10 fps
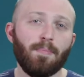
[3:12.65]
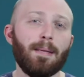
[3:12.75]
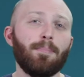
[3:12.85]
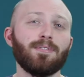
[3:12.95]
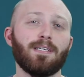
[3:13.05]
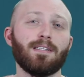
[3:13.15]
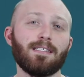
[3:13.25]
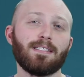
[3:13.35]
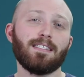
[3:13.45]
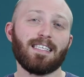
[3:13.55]
people to
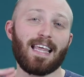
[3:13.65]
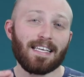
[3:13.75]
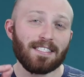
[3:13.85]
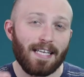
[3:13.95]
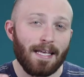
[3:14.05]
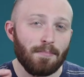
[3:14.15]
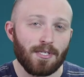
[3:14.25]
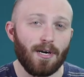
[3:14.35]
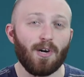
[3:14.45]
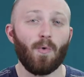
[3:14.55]
listen to that same
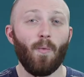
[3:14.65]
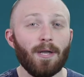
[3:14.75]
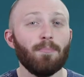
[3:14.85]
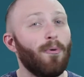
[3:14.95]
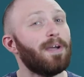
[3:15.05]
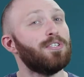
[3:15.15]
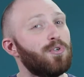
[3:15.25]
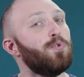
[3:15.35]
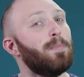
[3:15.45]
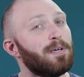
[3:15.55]
song
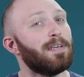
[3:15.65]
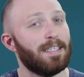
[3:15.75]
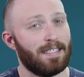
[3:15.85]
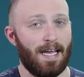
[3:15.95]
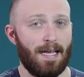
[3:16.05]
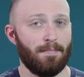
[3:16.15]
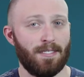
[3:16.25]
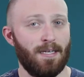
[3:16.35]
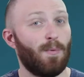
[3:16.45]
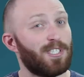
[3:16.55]
1.2 million
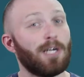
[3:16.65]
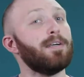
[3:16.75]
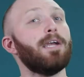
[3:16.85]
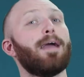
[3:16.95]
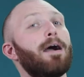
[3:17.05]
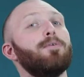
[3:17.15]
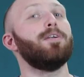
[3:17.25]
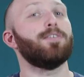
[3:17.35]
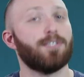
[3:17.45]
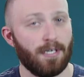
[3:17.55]
times, which I don't care how
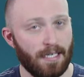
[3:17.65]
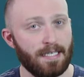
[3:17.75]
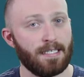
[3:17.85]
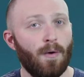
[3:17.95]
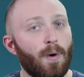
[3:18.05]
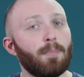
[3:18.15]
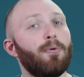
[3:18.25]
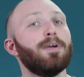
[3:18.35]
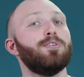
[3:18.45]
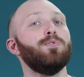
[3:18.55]
good a song is,
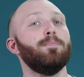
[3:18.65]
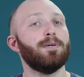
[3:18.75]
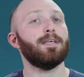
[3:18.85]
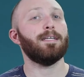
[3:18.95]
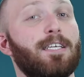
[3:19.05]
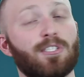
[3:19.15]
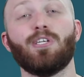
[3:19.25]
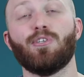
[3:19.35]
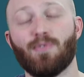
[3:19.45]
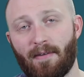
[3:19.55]
1.2 million is
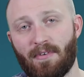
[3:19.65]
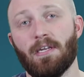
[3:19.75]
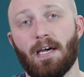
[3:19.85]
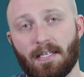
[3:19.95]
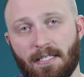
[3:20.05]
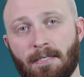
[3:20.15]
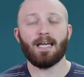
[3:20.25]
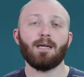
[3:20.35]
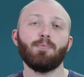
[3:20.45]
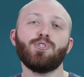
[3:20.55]
gonna drive you nuts.
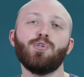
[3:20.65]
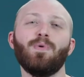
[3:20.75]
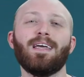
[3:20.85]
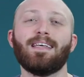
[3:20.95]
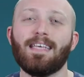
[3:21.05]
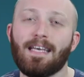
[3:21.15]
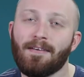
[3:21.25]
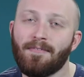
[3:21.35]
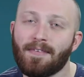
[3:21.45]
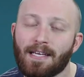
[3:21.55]
And number two, it
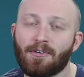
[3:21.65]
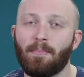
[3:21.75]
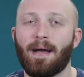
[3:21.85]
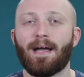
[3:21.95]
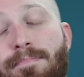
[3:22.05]
gave Nickelback